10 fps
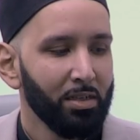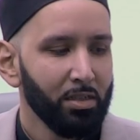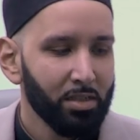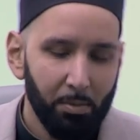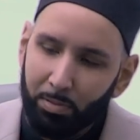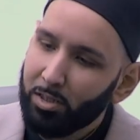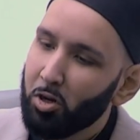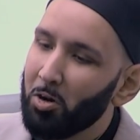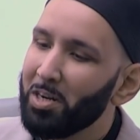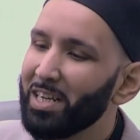simply
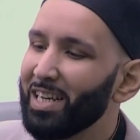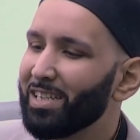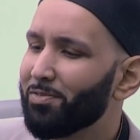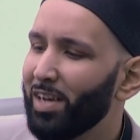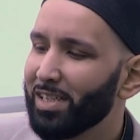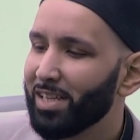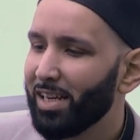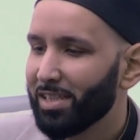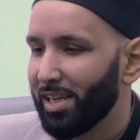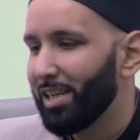turning his face out
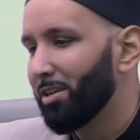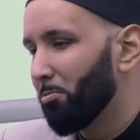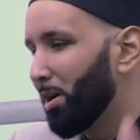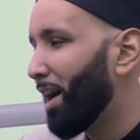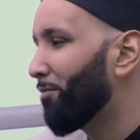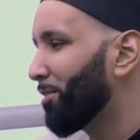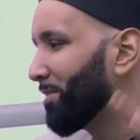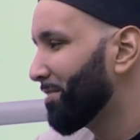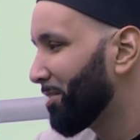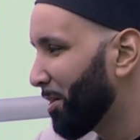and saying,
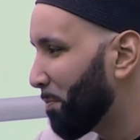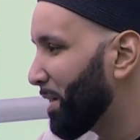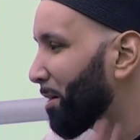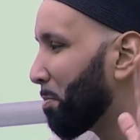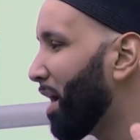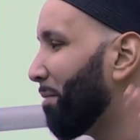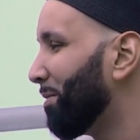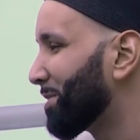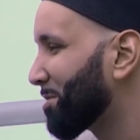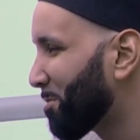whatever, there are bigger
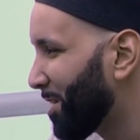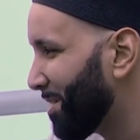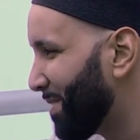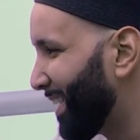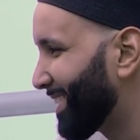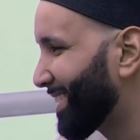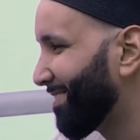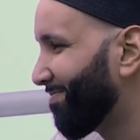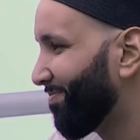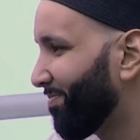problems to worry about.
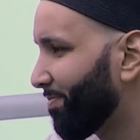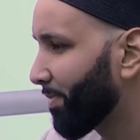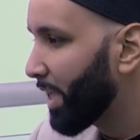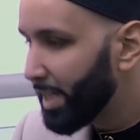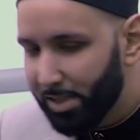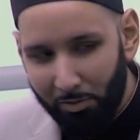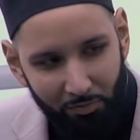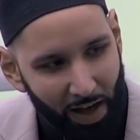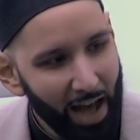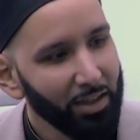It's a
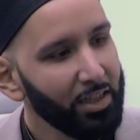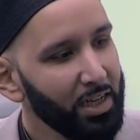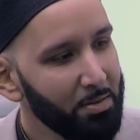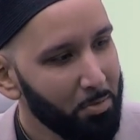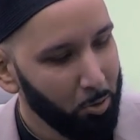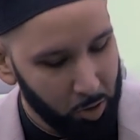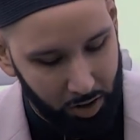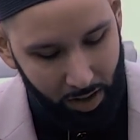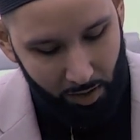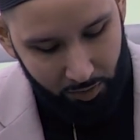valid
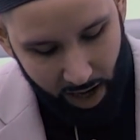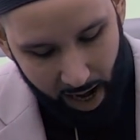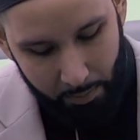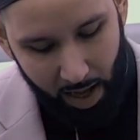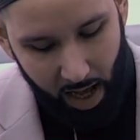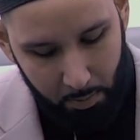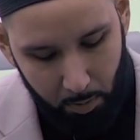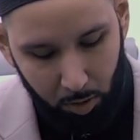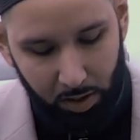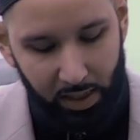emotion of rahmah and
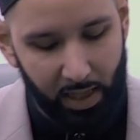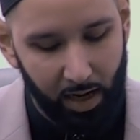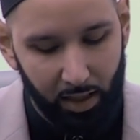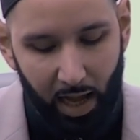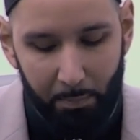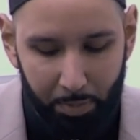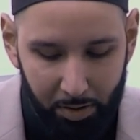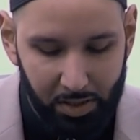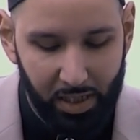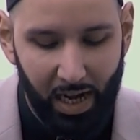mercy that Allah
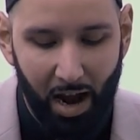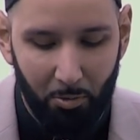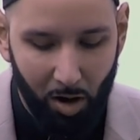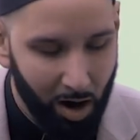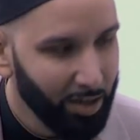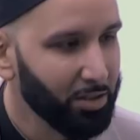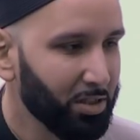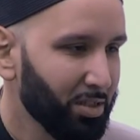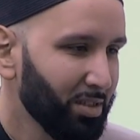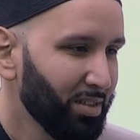puts in our hearts.